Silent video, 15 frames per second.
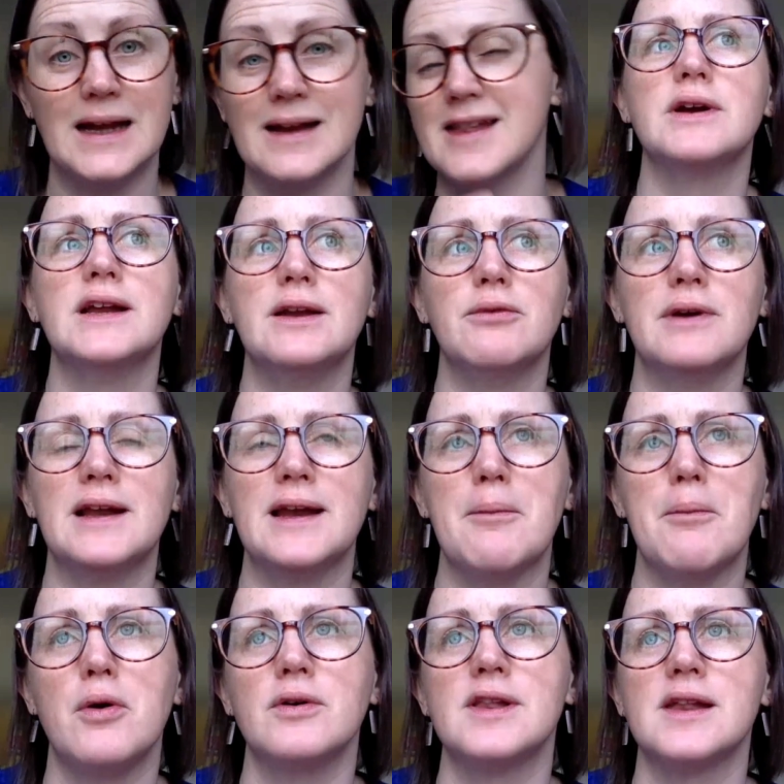It's really, really
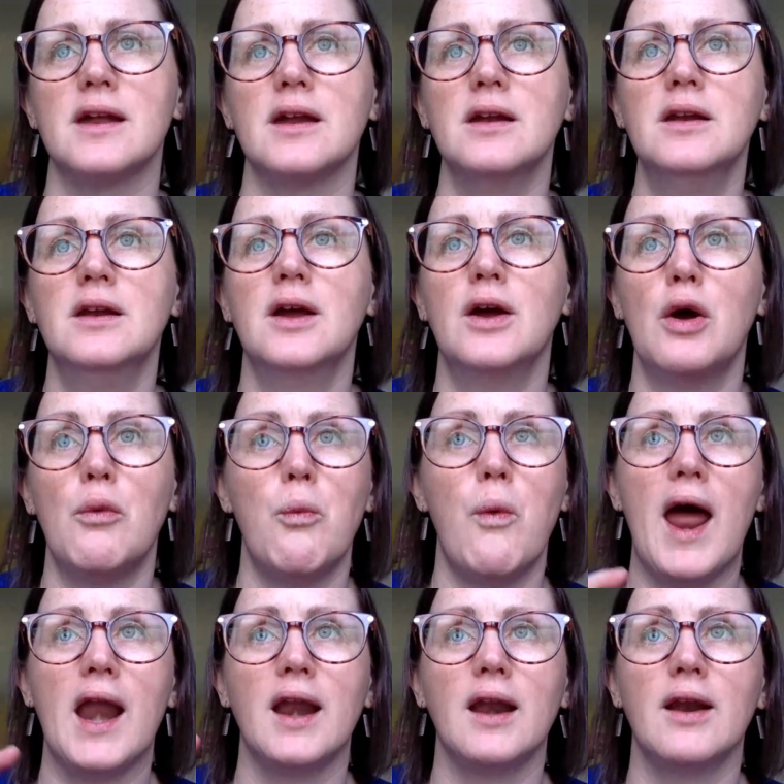important
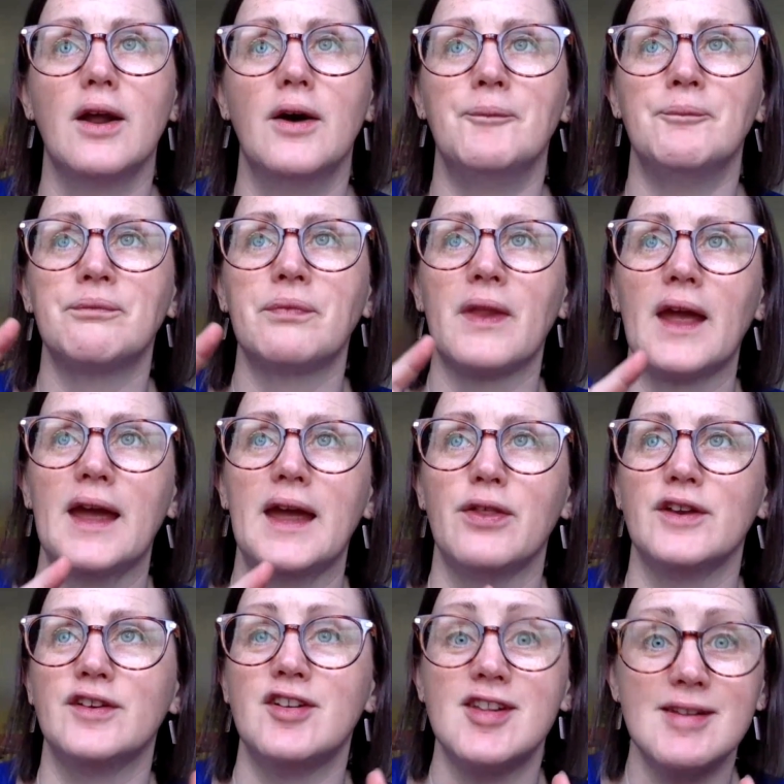when
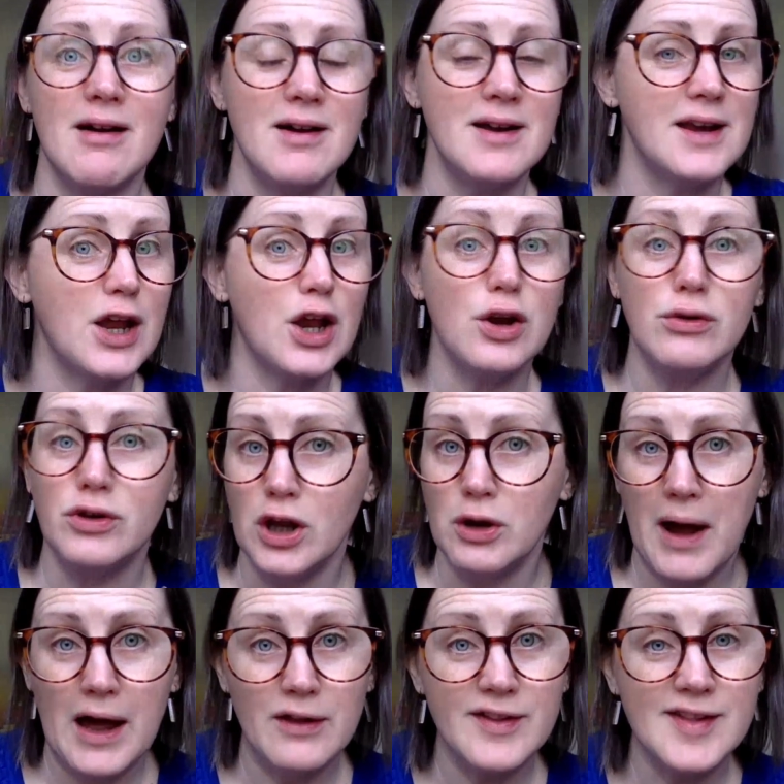either designing
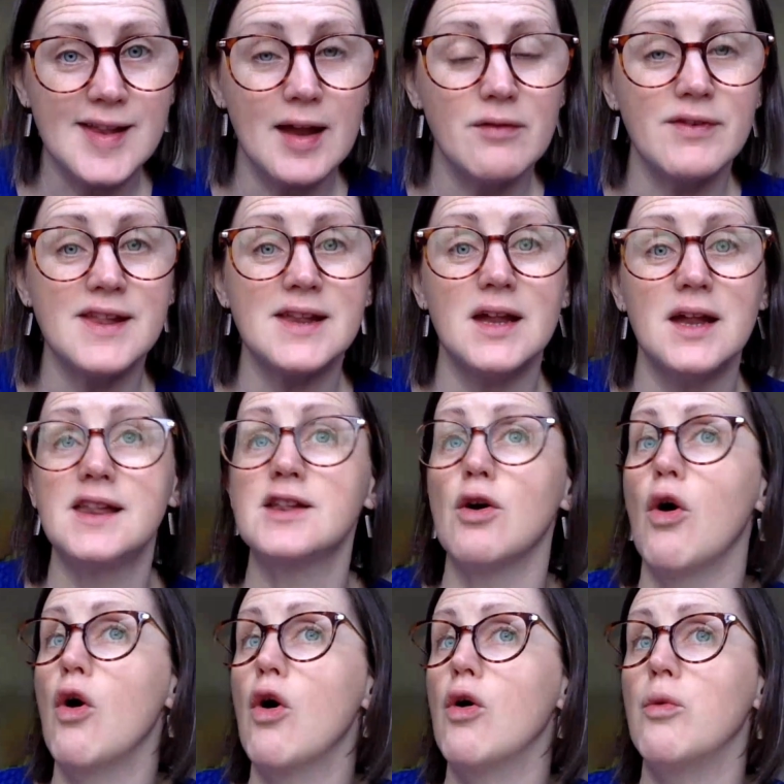new health services
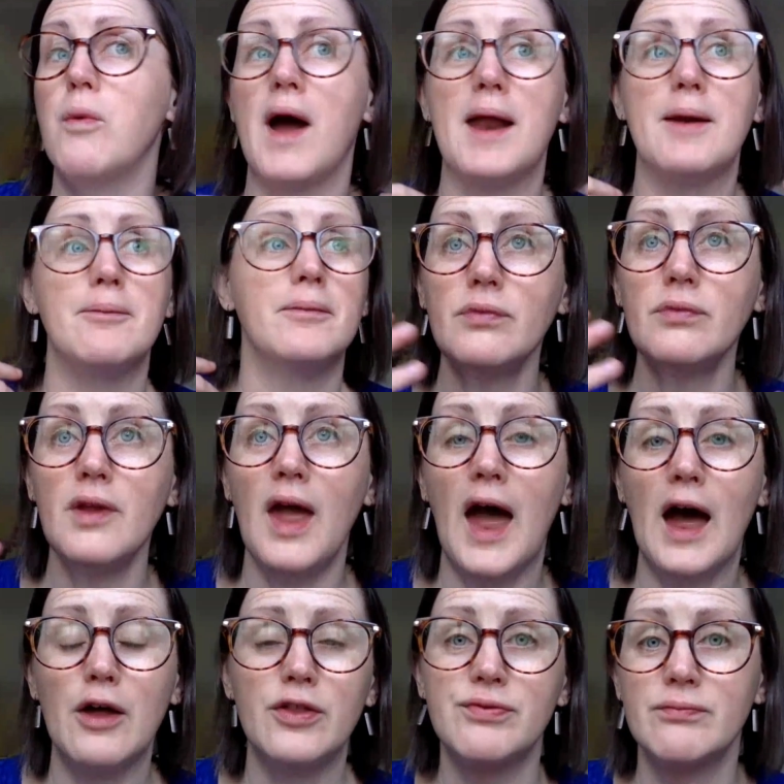or when
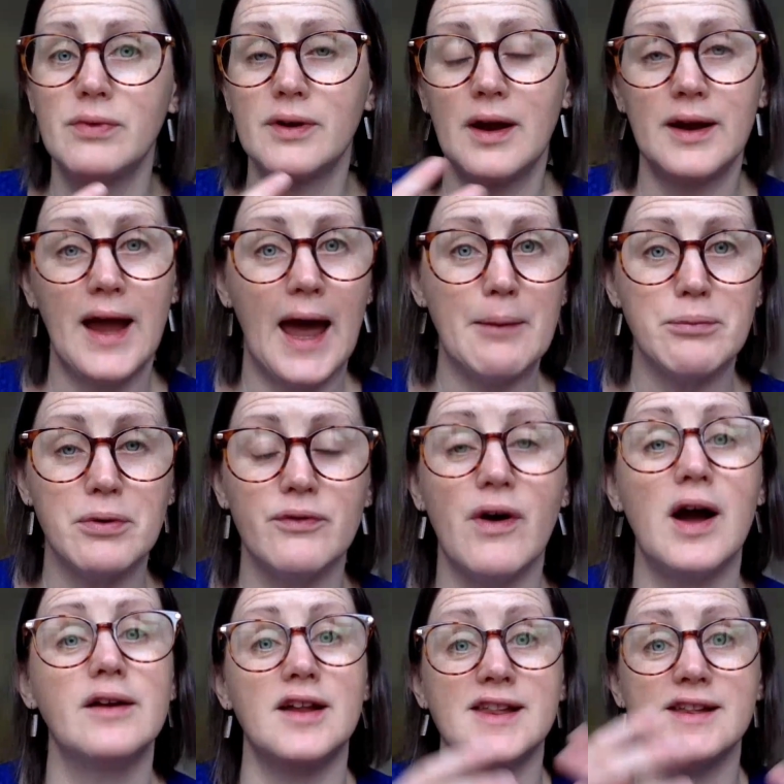health care
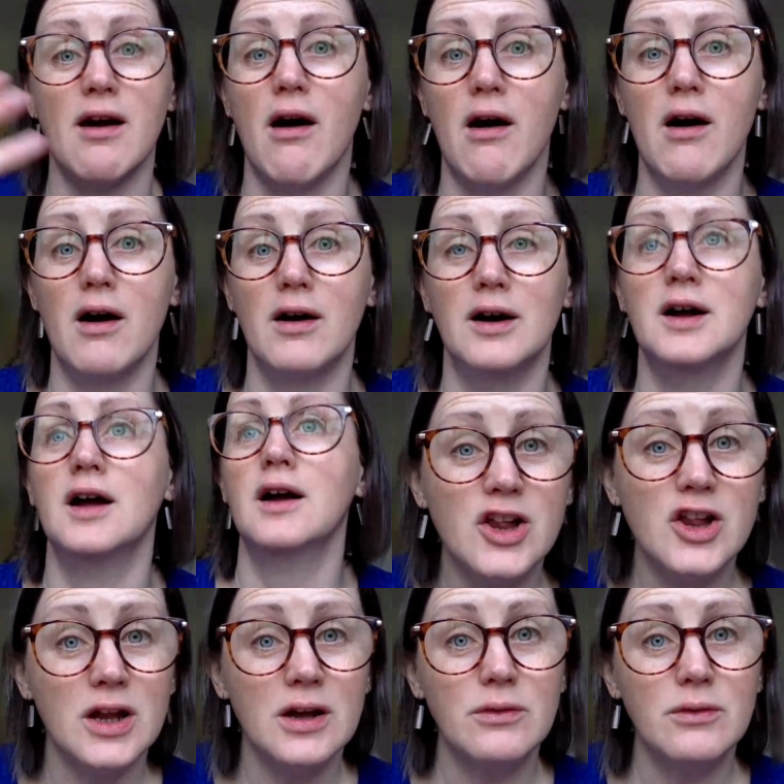providers are
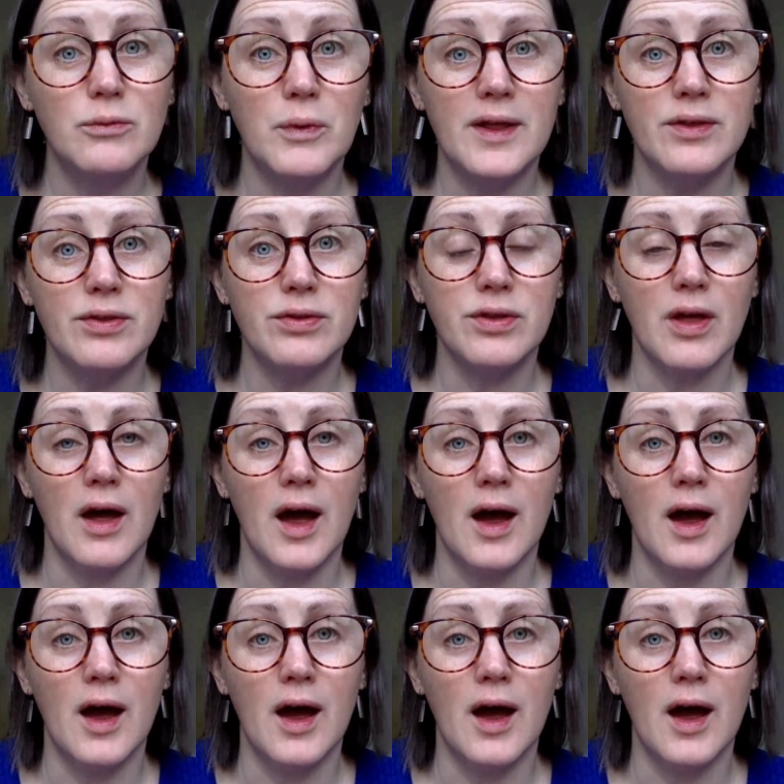engaging with